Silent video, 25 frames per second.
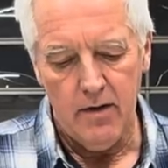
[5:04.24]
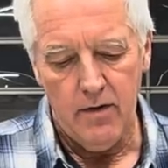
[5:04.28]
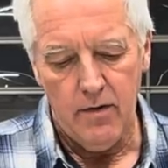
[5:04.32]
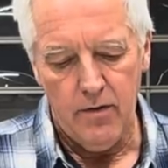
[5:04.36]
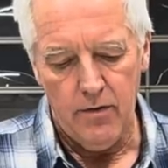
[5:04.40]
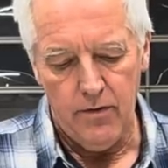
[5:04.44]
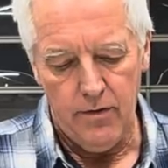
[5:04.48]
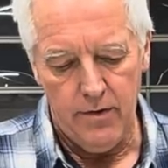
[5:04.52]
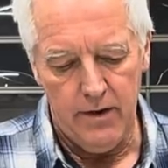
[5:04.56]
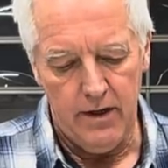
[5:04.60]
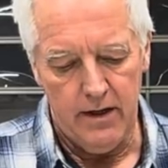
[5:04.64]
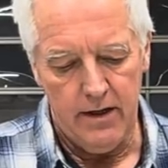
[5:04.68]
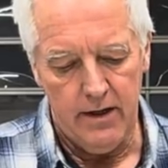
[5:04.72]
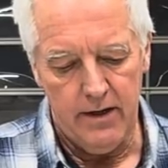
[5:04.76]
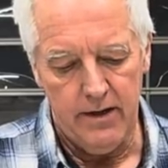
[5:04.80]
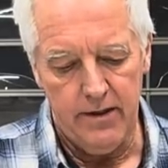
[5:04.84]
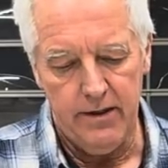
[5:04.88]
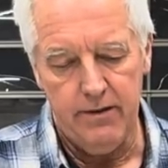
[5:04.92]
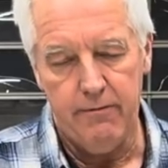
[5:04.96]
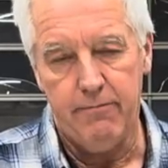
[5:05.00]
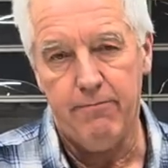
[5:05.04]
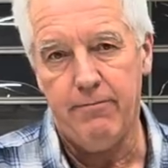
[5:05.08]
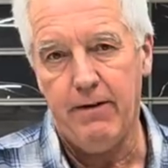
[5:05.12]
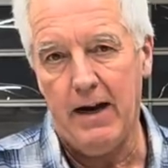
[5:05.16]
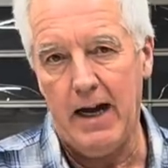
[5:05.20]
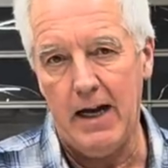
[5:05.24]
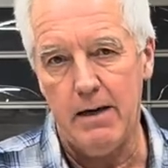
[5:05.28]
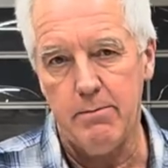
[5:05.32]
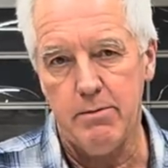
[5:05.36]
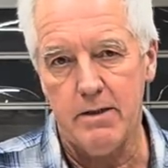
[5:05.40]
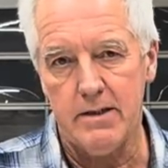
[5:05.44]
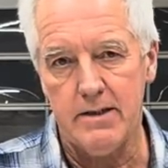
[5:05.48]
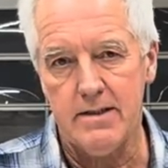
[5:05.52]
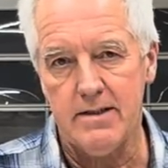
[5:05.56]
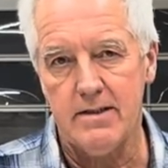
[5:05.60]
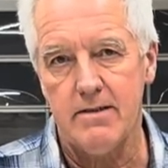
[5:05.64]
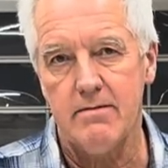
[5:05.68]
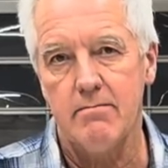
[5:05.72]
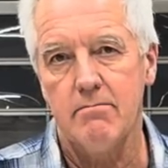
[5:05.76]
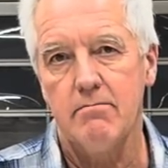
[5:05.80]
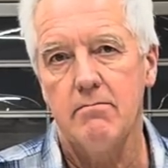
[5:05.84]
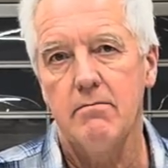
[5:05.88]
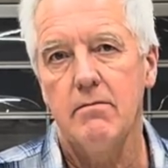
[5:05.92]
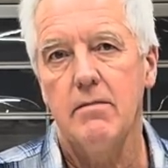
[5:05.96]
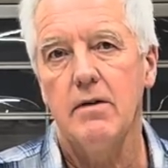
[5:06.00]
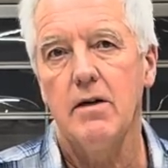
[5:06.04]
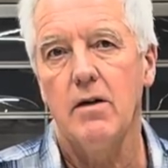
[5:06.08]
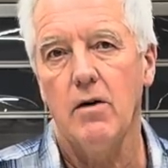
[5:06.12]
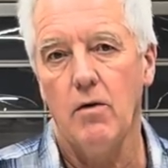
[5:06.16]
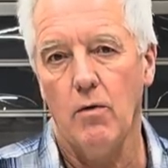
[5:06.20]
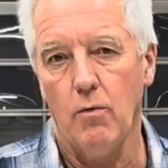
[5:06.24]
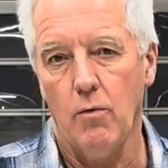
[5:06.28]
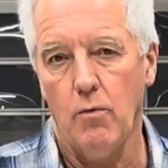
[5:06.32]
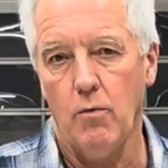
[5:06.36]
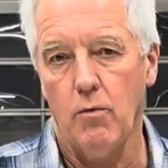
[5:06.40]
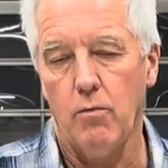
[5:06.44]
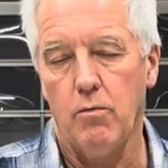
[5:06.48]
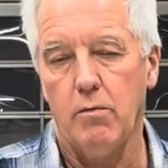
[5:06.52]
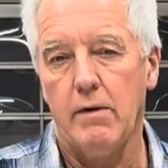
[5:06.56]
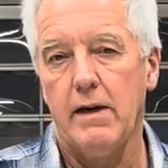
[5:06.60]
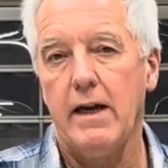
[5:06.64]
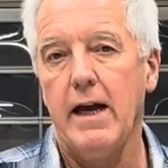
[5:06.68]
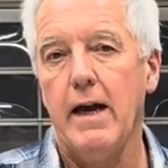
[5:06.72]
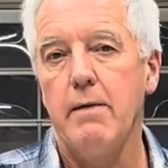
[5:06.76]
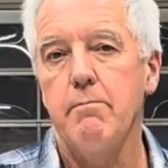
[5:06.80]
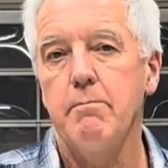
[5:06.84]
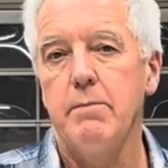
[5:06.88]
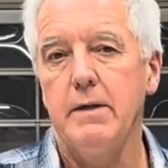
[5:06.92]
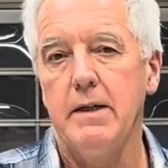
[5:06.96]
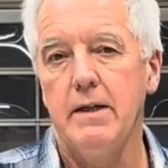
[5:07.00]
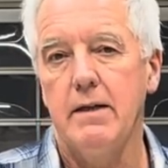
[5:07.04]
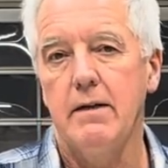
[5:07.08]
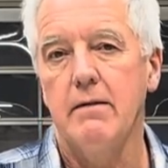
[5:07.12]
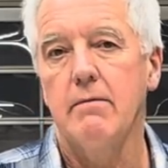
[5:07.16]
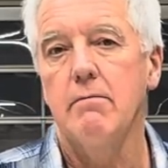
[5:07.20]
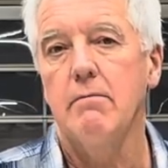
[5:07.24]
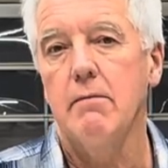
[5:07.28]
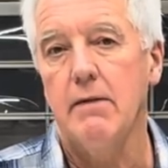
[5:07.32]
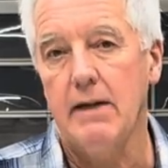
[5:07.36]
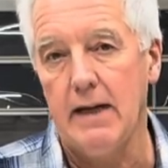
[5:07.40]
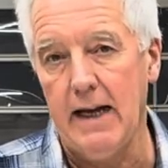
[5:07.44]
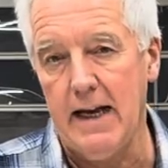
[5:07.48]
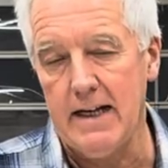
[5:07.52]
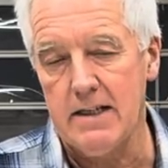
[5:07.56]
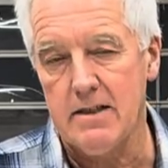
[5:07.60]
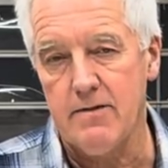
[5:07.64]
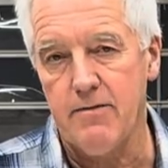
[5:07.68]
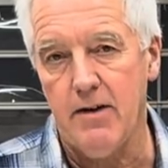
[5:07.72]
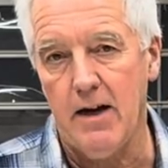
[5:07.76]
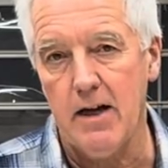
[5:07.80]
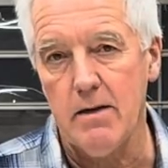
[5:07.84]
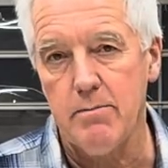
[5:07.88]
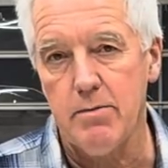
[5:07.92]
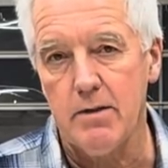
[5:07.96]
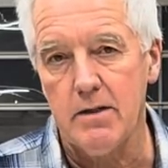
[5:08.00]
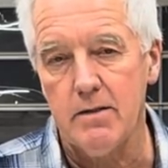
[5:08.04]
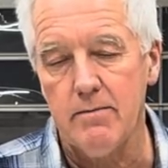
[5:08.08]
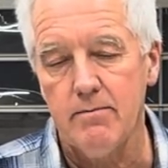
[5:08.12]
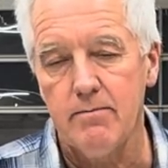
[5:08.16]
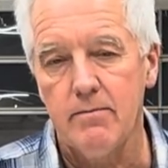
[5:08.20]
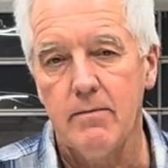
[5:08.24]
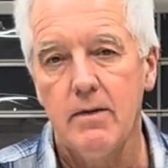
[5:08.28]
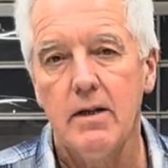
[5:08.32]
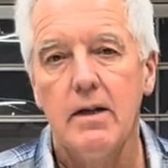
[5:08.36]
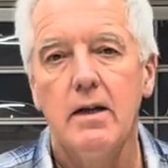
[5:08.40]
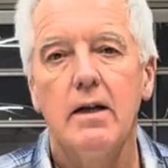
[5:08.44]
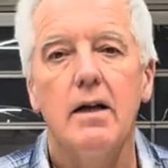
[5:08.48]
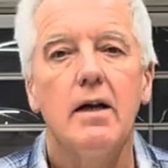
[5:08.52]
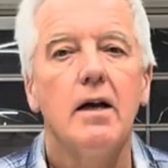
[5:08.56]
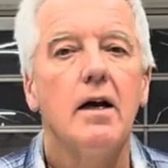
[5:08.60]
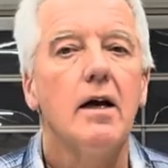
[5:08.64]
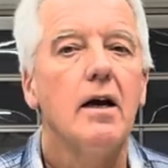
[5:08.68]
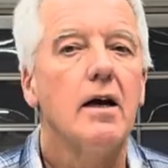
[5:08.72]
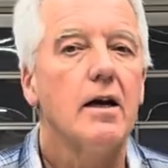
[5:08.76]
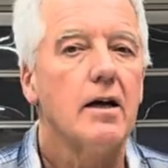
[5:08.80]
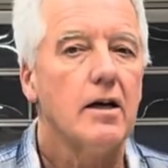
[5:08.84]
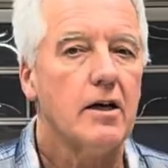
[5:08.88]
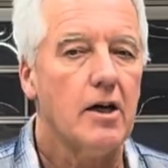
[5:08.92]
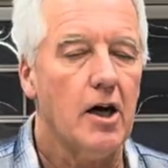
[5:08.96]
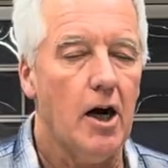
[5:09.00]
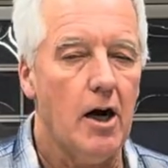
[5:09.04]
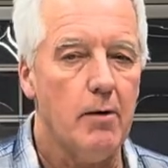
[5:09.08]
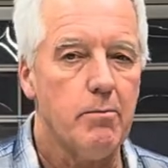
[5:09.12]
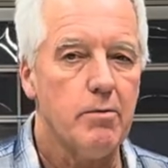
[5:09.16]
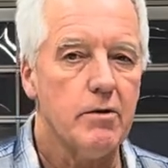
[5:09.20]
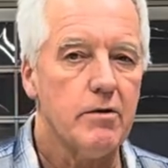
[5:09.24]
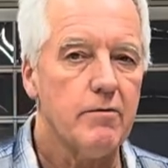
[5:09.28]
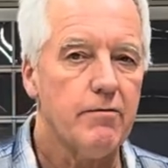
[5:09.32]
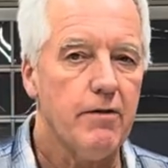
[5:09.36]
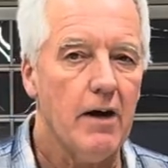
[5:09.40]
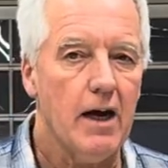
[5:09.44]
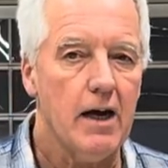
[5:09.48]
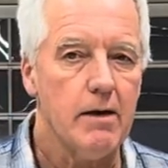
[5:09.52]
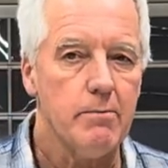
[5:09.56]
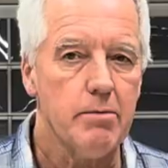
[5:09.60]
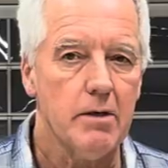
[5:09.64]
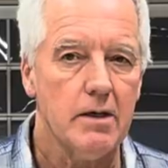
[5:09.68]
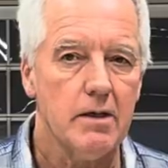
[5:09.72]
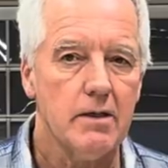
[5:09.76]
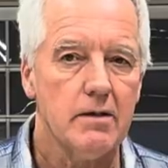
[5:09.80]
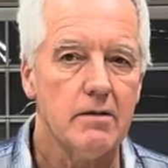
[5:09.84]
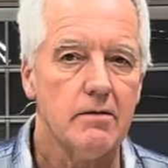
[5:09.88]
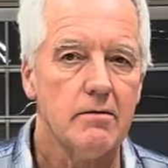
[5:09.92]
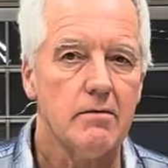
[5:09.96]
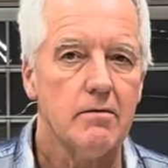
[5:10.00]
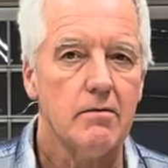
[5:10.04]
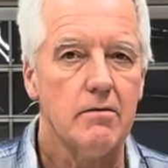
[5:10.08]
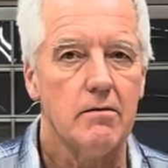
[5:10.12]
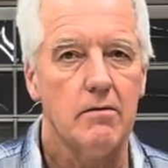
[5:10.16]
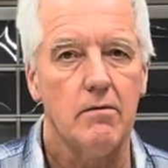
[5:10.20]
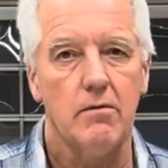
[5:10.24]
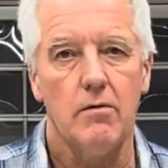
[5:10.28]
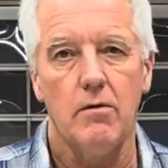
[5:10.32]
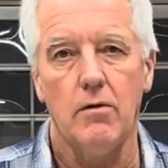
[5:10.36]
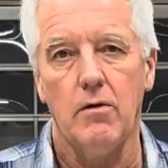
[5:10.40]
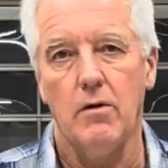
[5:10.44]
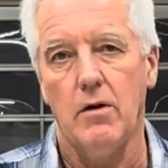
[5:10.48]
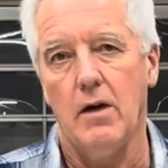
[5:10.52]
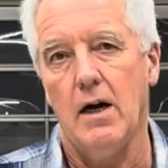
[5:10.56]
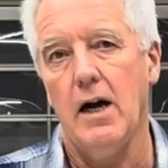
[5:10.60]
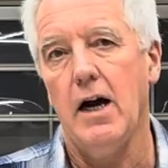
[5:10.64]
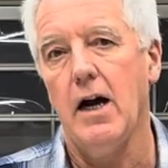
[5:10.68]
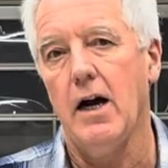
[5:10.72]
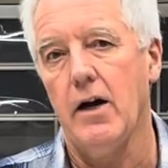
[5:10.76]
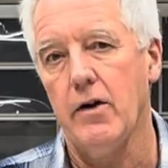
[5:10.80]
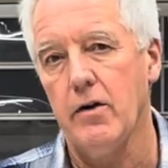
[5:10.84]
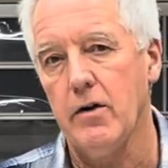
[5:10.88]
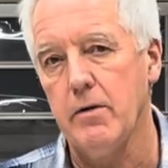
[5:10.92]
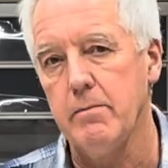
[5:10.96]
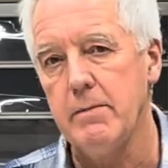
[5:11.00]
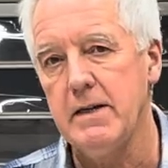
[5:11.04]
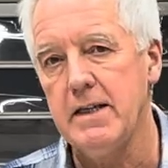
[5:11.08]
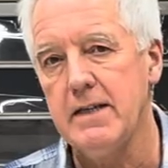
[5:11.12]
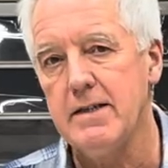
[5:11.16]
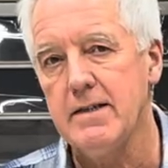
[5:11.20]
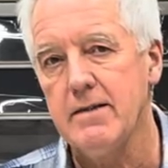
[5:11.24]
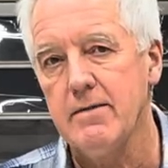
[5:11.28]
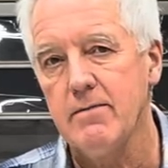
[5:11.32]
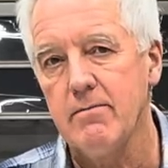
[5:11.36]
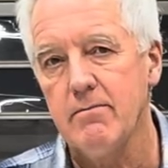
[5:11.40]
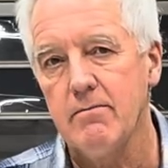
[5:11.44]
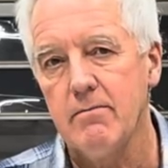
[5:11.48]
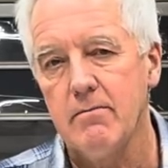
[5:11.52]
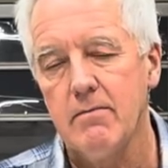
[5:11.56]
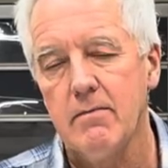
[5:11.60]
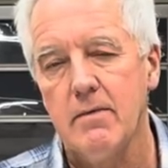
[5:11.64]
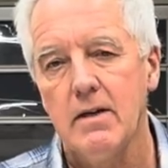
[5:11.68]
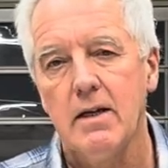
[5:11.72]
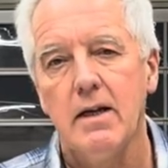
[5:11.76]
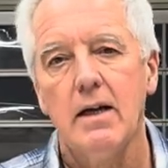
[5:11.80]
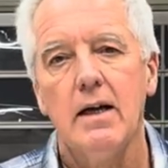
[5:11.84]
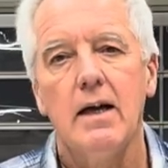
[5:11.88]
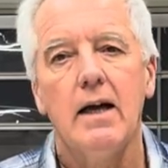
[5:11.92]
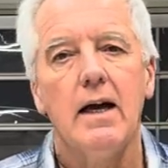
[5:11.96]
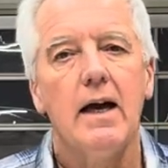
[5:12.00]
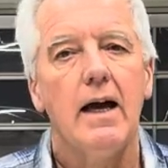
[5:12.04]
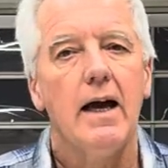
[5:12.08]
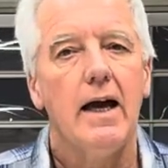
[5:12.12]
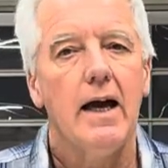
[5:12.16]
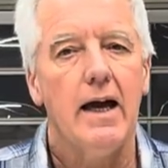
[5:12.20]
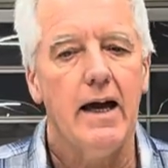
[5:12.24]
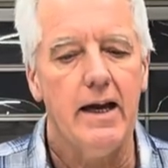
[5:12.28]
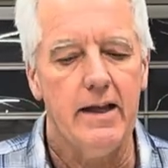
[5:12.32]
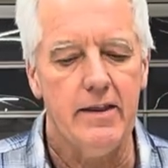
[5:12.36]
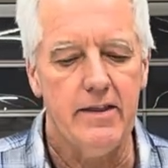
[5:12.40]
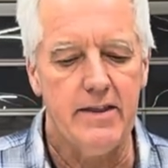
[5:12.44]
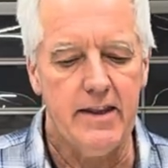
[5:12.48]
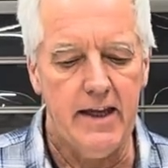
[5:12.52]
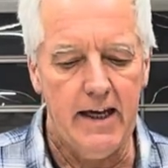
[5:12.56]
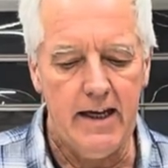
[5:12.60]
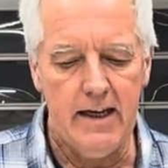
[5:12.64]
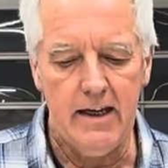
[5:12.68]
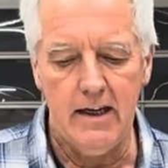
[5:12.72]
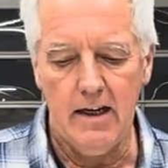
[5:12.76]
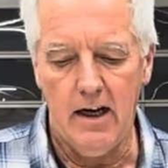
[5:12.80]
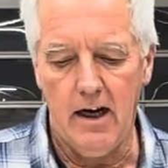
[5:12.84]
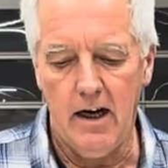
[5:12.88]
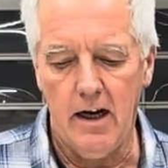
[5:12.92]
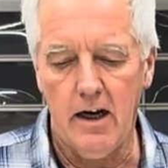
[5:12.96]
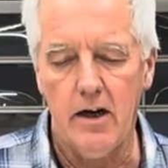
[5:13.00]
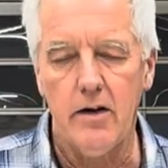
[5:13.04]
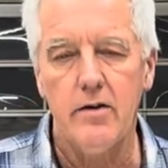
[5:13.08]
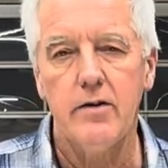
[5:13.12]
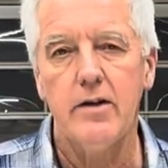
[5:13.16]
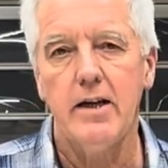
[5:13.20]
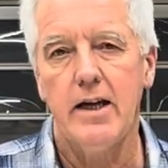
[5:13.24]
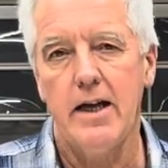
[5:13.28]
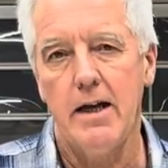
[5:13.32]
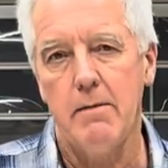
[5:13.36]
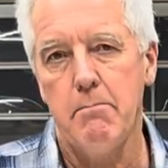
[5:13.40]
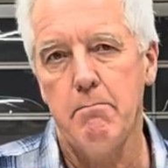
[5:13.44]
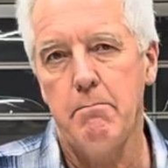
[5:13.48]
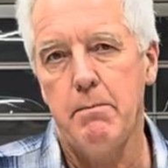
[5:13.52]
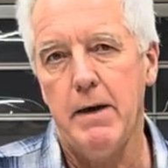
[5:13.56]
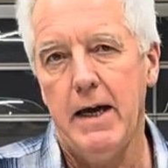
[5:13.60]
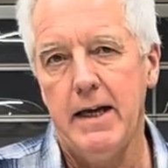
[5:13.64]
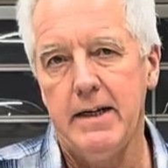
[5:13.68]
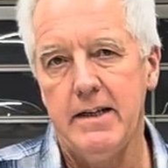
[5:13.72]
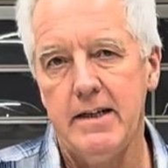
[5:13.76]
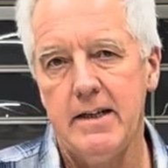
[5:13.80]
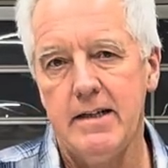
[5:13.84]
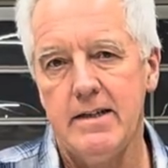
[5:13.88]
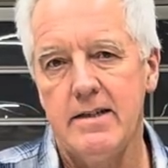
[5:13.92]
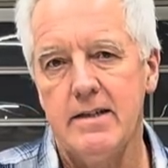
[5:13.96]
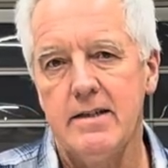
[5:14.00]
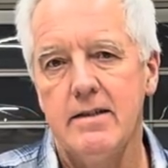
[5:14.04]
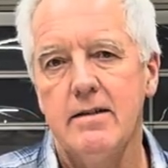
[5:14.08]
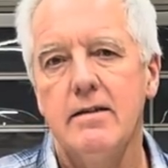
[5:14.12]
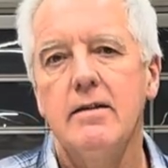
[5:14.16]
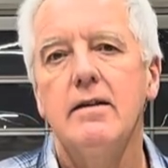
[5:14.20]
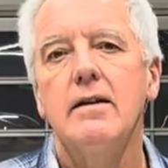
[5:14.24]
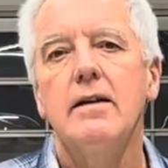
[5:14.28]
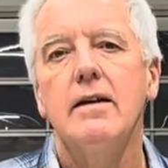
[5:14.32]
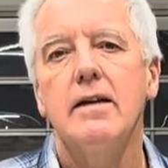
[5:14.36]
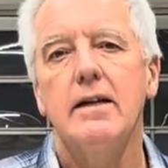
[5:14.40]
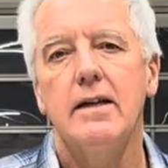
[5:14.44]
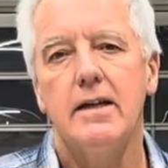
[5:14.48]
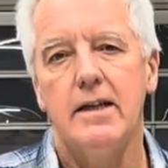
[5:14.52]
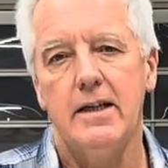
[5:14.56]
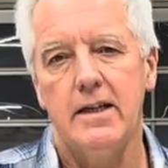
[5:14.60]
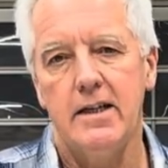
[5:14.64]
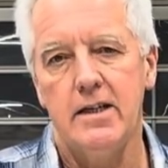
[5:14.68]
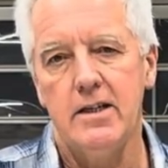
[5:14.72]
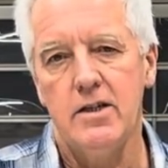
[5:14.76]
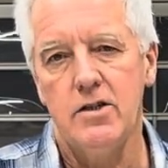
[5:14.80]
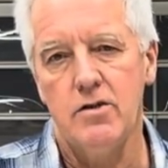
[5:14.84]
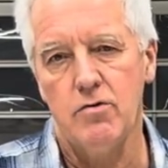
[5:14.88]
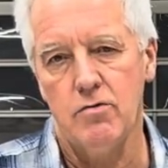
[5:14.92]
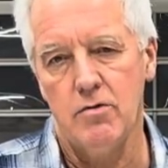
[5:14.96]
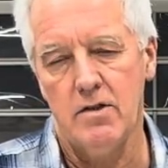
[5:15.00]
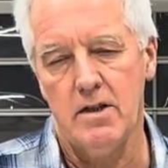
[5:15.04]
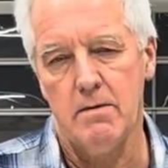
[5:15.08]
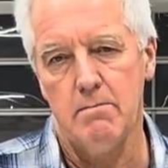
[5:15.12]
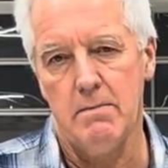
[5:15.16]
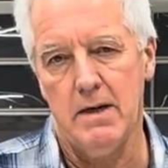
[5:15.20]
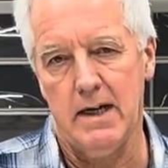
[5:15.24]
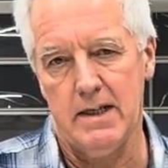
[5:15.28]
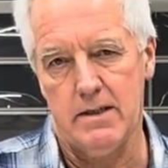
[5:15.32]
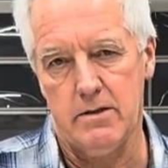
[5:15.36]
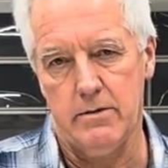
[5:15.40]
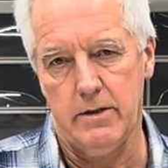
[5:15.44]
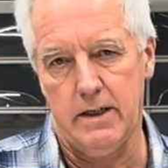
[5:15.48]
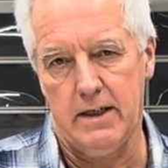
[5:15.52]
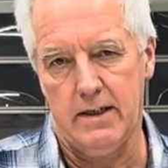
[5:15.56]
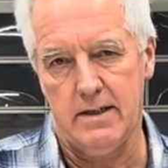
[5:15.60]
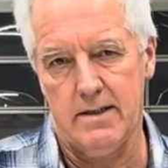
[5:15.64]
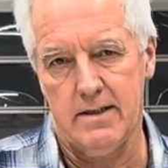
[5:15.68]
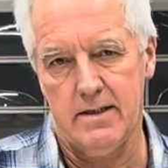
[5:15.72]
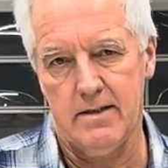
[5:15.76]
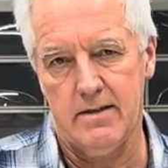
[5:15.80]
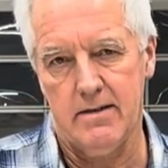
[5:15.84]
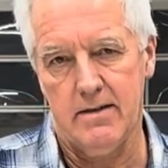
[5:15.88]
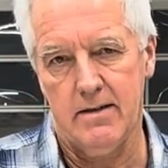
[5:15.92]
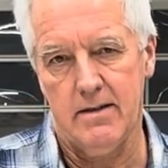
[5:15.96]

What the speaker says: the fibers can be glass fiber, carbon fiber, aramid, and they are embedded into the matrix.